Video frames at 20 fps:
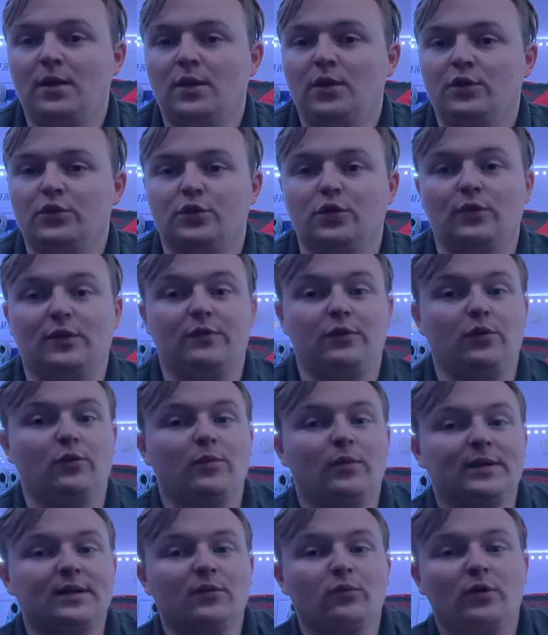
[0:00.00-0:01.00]
So if you
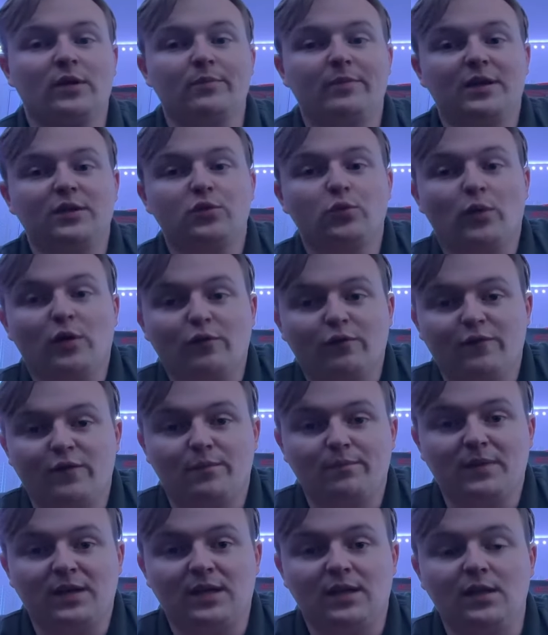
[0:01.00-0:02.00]
didn't want to pay $12 from
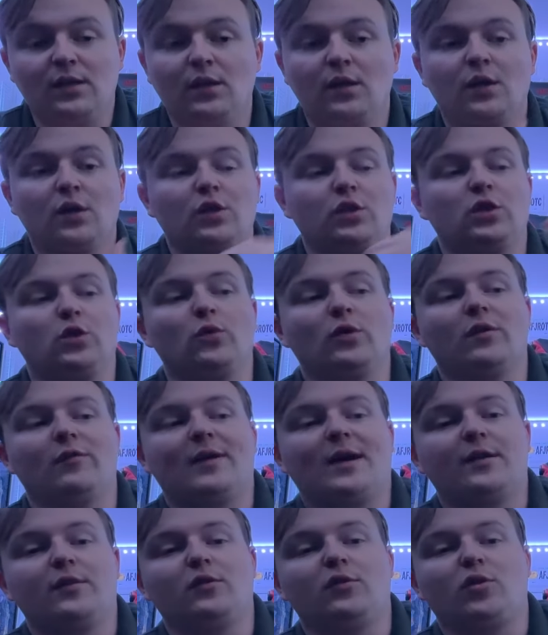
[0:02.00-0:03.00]
me, you would have
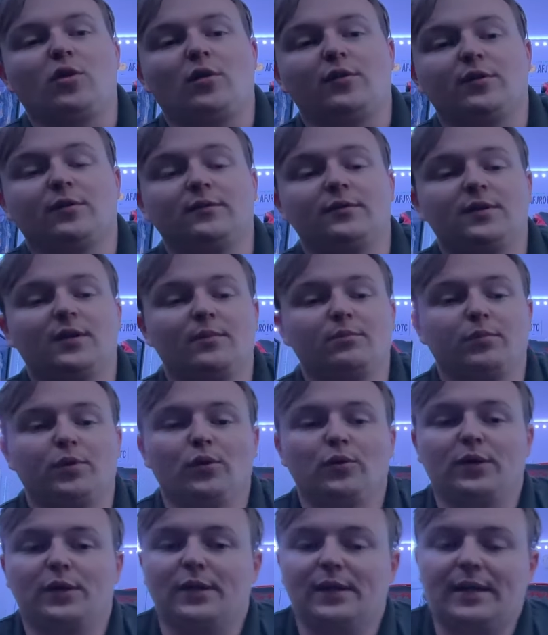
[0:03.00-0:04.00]
had to have gone on
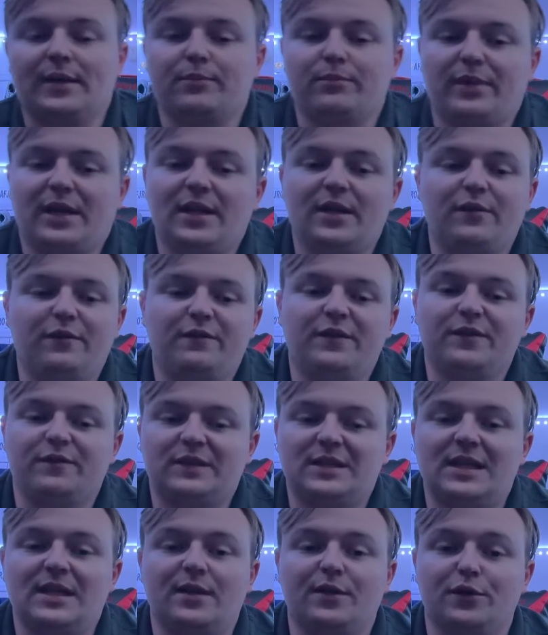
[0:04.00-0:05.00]
GunBroker and paid
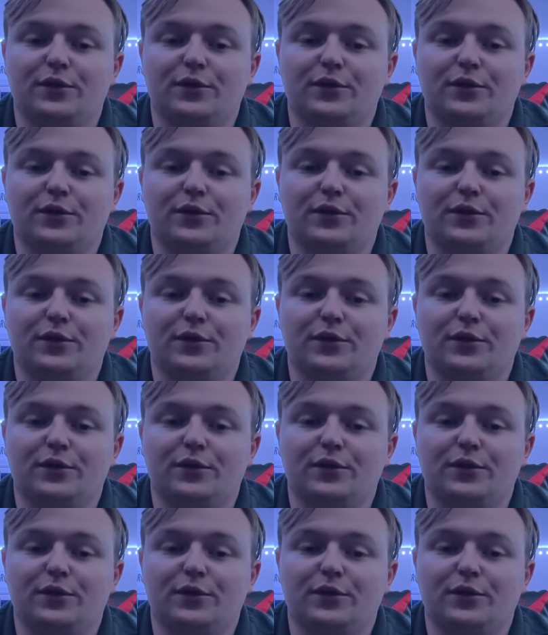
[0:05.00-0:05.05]
$15 or